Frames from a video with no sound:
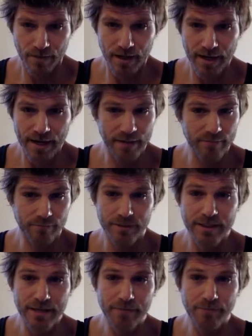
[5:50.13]
And
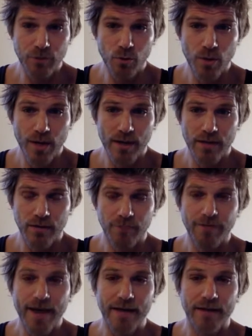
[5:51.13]
keep doing the
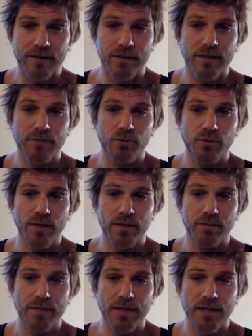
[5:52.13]
fat. Keep doing
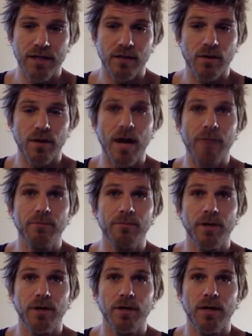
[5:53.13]
the peanut or the almond
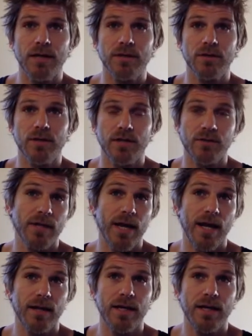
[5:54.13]
butter as long as you
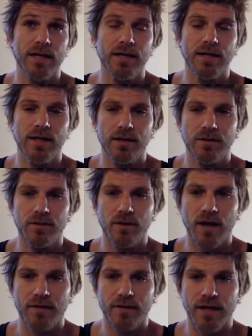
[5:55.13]
can eat it and you don't
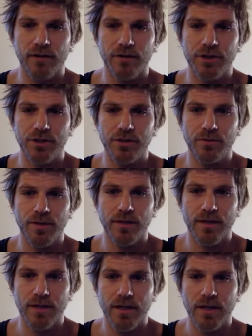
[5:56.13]
have any allergy to
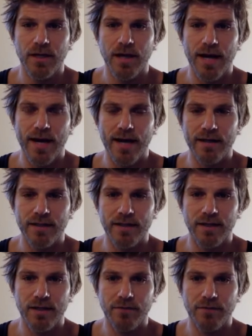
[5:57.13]
it. I highly
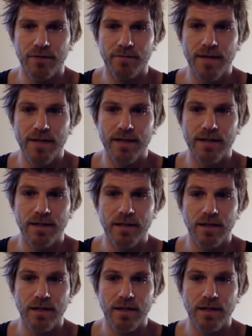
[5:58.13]
recommend it.